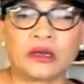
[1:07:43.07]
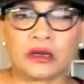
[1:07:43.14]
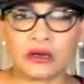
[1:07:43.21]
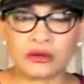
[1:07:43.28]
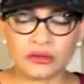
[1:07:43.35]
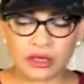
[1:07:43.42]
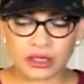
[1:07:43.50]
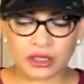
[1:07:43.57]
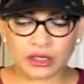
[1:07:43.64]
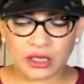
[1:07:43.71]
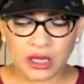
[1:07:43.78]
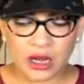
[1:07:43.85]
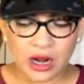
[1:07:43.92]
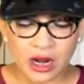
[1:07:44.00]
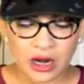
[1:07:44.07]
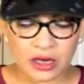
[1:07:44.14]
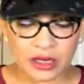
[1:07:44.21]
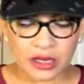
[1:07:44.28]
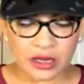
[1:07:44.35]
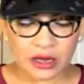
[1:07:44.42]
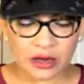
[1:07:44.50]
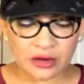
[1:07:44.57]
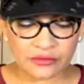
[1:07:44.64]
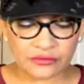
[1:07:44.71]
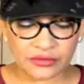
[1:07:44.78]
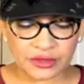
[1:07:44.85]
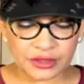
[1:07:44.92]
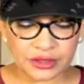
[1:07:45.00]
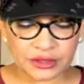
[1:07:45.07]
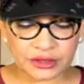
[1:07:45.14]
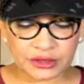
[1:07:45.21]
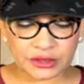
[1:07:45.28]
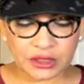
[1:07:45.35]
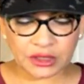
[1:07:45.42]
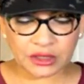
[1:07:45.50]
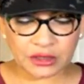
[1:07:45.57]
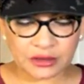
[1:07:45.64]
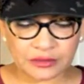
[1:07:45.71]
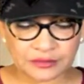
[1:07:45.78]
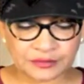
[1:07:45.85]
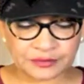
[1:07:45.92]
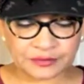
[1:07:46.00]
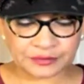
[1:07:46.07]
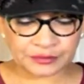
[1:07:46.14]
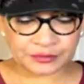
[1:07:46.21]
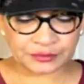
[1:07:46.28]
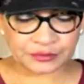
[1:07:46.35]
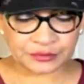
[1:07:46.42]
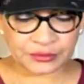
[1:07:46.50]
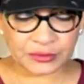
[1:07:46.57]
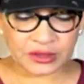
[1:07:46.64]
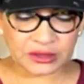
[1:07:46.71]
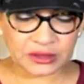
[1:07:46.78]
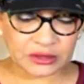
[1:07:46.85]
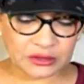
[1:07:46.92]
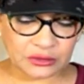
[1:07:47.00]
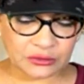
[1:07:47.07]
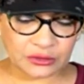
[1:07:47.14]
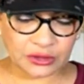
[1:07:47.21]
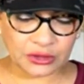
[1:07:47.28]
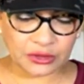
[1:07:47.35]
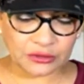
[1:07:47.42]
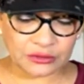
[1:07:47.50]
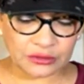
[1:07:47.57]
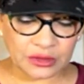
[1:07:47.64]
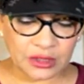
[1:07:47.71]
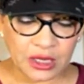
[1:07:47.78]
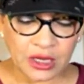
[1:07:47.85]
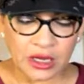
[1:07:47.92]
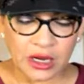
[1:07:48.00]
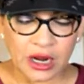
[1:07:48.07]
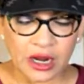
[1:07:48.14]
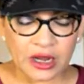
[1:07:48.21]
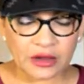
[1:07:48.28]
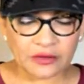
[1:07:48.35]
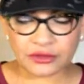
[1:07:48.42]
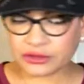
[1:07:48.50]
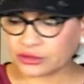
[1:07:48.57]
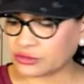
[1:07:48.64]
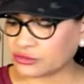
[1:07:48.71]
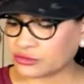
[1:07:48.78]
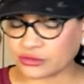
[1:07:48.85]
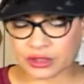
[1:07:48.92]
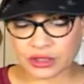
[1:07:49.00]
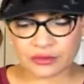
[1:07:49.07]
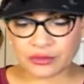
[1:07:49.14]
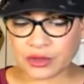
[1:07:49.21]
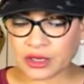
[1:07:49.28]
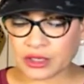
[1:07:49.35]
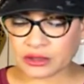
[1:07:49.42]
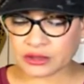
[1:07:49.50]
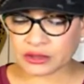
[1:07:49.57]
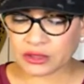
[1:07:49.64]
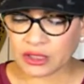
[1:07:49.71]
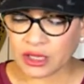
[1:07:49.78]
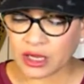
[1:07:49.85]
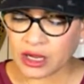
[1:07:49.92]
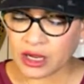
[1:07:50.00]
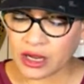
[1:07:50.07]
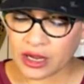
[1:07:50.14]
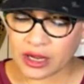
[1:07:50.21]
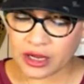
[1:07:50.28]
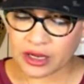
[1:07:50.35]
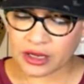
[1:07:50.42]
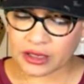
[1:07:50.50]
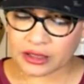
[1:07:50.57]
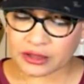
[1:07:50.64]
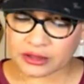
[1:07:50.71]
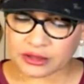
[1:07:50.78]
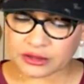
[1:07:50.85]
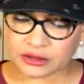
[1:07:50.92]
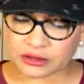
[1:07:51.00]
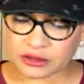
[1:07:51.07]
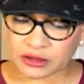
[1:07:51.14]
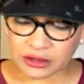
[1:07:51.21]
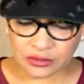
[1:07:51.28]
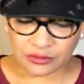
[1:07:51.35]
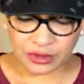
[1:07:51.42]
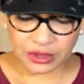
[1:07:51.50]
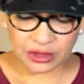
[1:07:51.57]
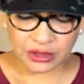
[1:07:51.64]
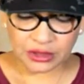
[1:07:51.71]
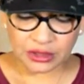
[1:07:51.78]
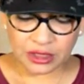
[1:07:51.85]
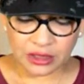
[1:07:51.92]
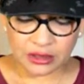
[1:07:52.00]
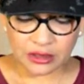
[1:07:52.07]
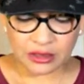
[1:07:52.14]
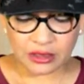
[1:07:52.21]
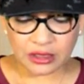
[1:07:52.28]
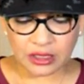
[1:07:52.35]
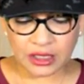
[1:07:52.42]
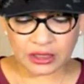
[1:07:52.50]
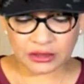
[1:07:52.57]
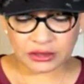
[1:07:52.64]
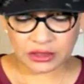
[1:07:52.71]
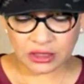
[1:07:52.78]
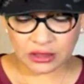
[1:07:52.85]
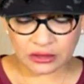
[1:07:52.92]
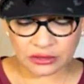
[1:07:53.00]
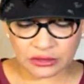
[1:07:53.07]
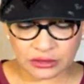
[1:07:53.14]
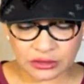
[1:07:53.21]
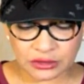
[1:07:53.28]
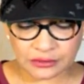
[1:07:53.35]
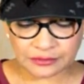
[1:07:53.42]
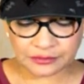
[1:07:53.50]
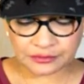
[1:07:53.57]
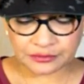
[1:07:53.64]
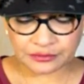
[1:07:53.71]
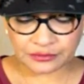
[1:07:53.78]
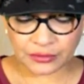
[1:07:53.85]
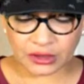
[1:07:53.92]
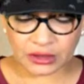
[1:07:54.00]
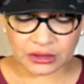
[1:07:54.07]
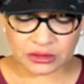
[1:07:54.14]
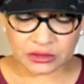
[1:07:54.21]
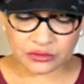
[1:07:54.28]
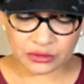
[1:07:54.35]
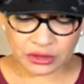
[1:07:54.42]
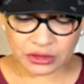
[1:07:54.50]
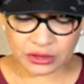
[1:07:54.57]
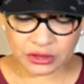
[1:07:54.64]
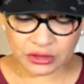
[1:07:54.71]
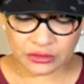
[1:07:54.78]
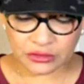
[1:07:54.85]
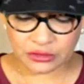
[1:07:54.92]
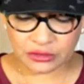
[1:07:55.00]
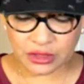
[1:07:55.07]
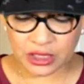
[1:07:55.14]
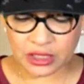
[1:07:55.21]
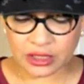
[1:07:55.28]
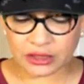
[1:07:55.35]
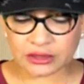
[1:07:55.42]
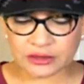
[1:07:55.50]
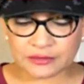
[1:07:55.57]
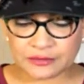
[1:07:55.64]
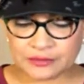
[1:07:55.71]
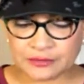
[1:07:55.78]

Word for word: All righty. I have this. Um, this is so cute. I have this trinket box, and this is gonna be eight dollars. It's really cute, you guys.